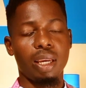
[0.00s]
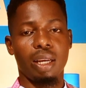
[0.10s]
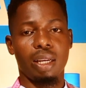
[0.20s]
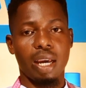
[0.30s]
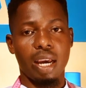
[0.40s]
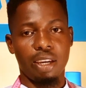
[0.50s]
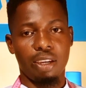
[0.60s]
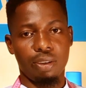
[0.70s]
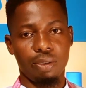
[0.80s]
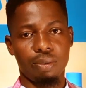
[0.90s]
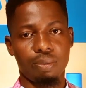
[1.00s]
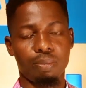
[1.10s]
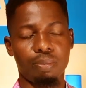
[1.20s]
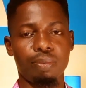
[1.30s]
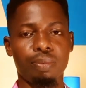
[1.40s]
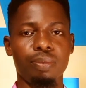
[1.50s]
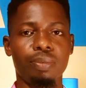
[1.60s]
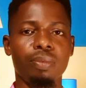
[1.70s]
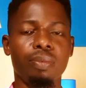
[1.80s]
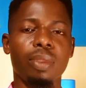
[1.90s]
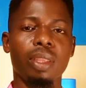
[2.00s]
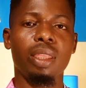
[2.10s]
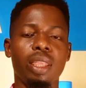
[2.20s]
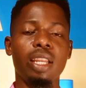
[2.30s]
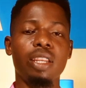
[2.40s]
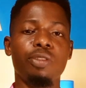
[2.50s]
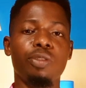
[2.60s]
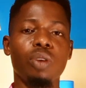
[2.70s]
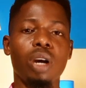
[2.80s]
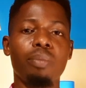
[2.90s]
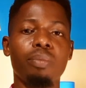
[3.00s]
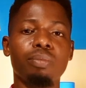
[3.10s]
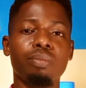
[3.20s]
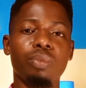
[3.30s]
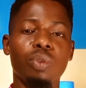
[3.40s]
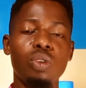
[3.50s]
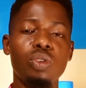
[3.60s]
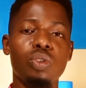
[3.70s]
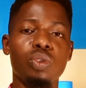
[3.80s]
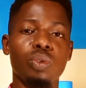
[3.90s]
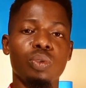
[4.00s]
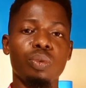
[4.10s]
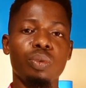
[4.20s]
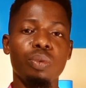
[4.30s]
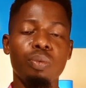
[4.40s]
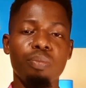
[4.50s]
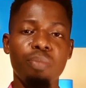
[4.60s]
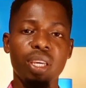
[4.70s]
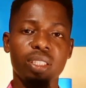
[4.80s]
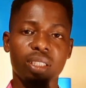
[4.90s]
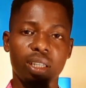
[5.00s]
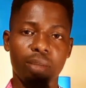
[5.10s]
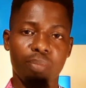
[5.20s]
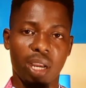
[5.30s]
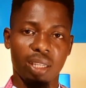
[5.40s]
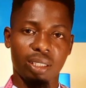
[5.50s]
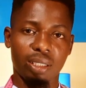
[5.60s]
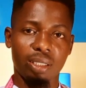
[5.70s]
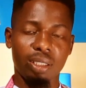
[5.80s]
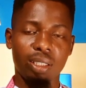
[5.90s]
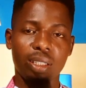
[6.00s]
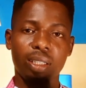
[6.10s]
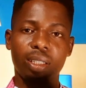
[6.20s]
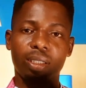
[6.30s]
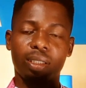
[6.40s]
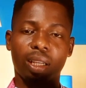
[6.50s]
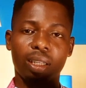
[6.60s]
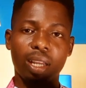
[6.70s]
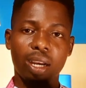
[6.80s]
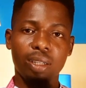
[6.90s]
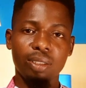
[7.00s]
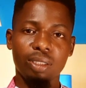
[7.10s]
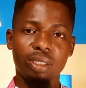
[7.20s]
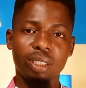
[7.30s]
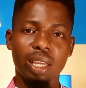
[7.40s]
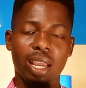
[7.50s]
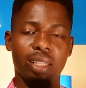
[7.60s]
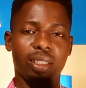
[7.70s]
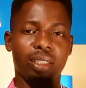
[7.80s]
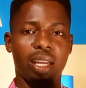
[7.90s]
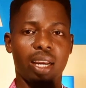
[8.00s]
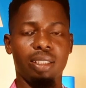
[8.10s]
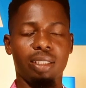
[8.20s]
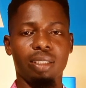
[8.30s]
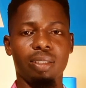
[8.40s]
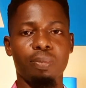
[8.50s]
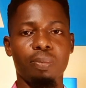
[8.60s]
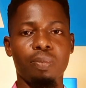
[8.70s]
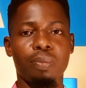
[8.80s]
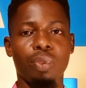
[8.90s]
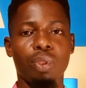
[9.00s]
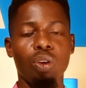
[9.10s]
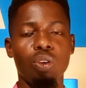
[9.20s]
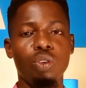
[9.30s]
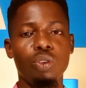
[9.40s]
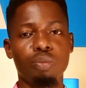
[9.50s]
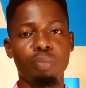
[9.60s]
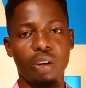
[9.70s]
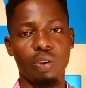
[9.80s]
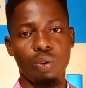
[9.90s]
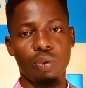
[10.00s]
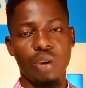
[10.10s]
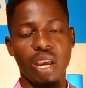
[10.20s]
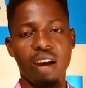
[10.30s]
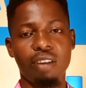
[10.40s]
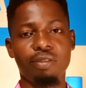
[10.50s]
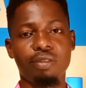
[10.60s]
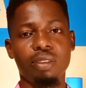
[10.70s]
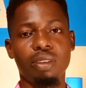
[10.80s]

and high heel. Then if you are going to make slippers, sandals, and slides, use Mako. We have